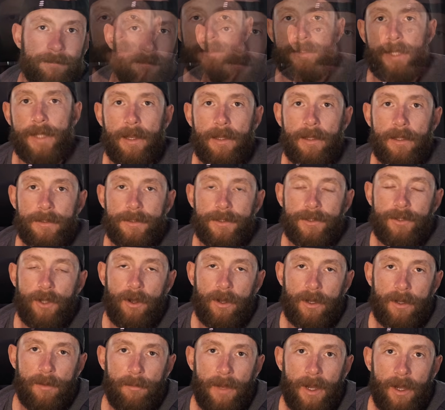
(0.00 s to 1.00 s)
Then let's
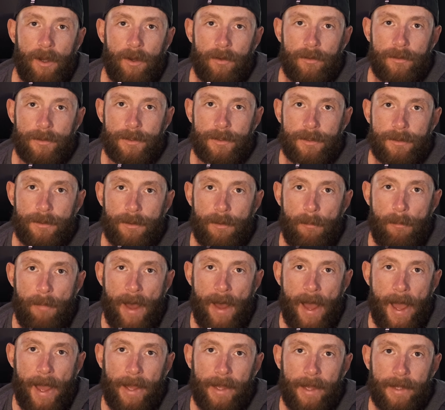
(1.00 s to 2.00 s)
talk about
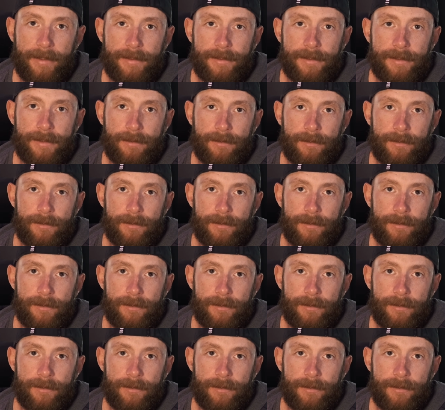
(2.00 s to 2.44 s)
bags.